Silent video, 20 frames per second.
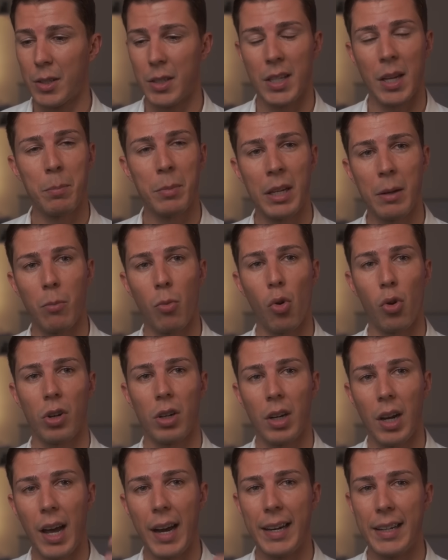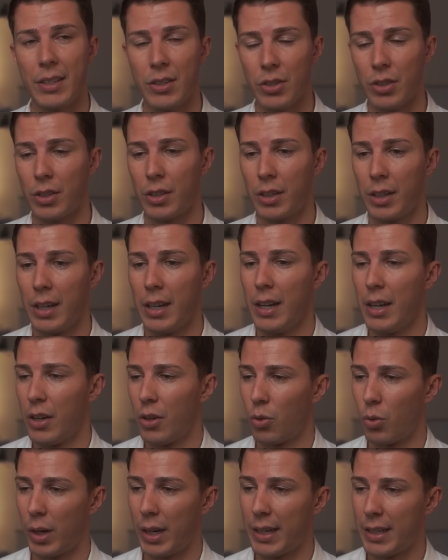something more lighter,
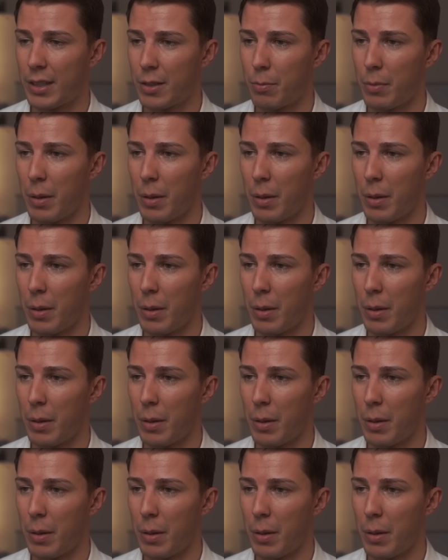right?